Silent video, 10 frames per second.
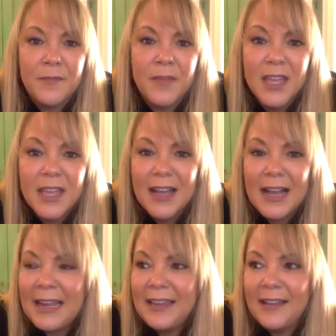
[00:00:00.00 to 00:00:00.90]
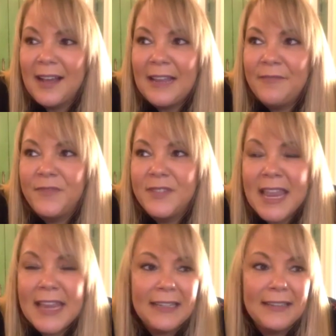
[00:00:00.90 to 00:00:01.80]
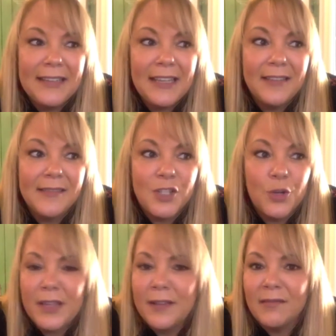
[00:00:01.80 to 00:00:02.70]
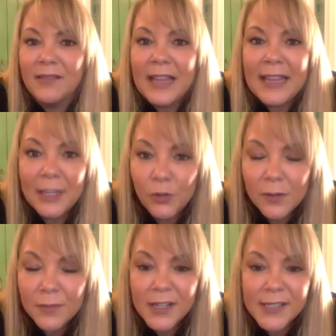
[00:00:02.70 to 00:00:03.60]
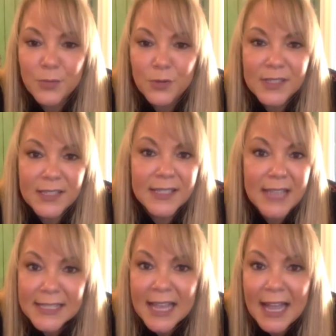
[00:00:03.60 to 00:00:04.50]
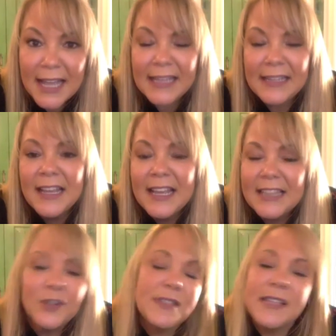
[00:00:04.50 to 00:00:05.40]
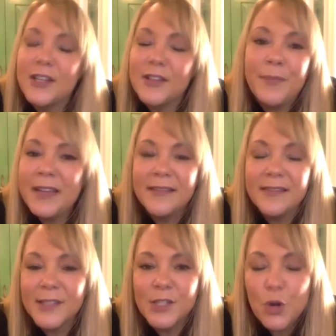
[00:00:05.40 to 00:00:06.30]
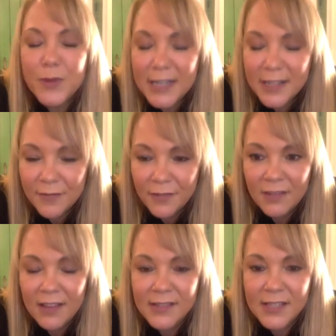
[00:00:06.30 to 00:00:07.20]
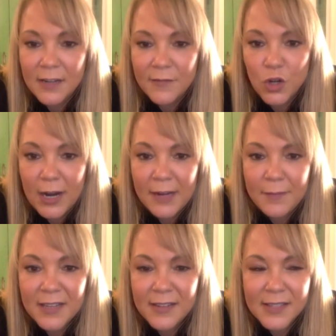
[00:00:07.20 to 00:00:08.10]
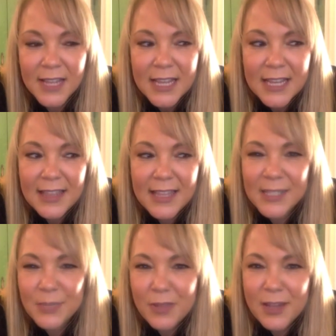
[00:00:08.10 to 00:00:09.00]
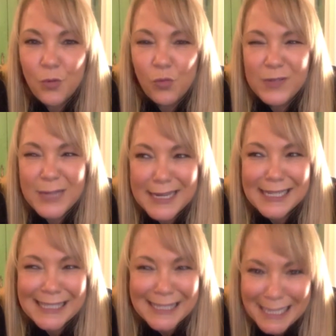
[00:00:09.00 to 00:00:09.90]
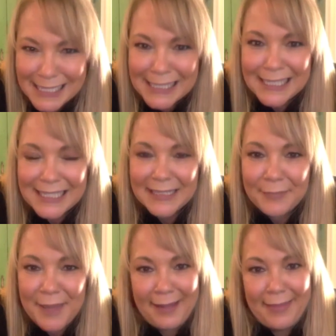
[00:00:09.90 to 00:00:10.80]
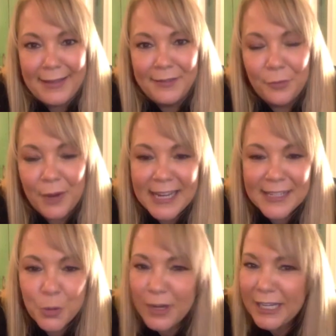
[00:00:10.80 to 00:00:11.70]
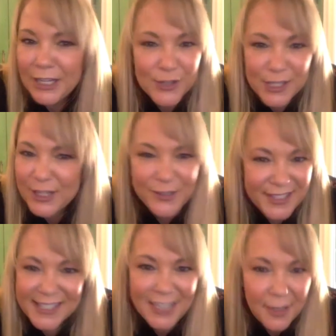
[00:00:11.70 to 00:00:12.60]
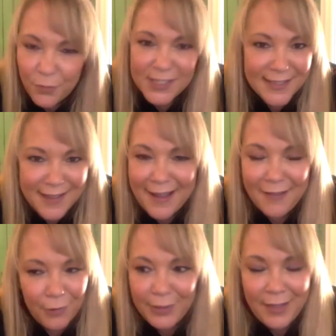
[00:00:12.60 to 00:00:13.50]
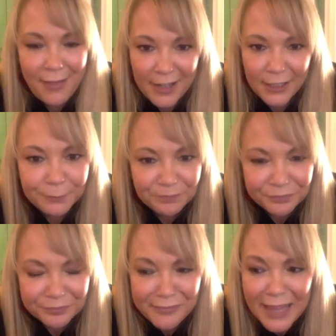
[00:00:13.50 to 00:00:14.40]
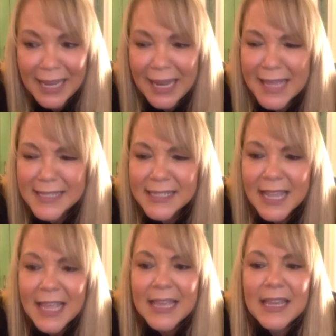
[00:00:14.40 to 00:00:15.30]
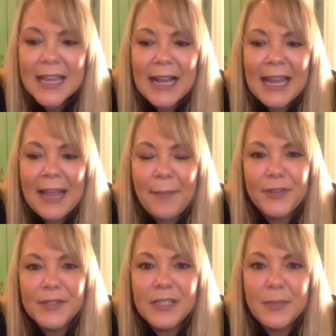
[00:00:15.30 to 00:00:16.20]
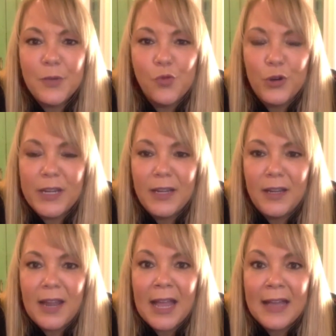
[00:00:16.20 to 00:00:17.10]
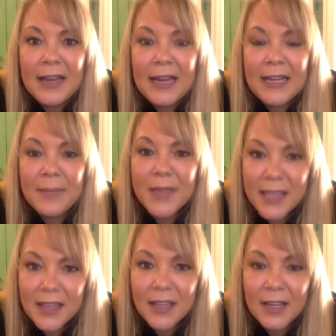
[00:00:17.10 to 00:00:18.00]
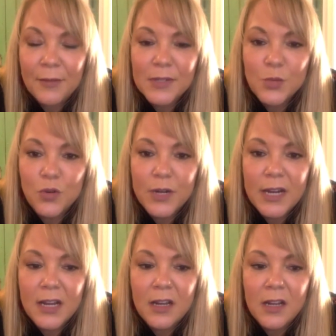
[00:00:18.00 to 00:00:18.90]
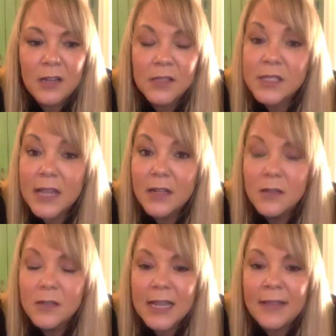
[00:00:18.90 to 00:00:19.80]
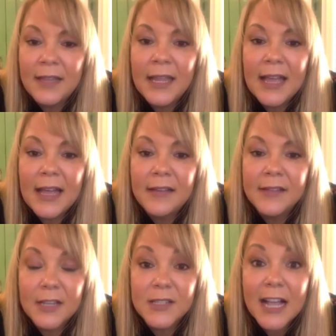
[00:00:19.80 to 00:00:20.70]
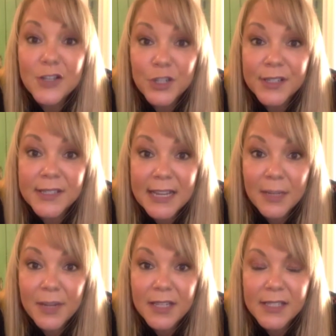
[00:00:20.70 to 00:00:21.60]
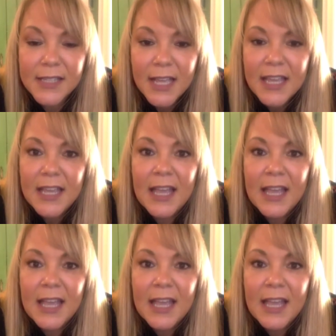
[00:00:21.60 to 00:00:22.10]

Um, I I've taken gigs doing like interim customer success head. There's like been so many different things that I've tried because this really didn't exist back then, right? 20 years ago, this stuff was not really there. And I happened to be working at ADP and I was working in sales and they had SalesLogix database.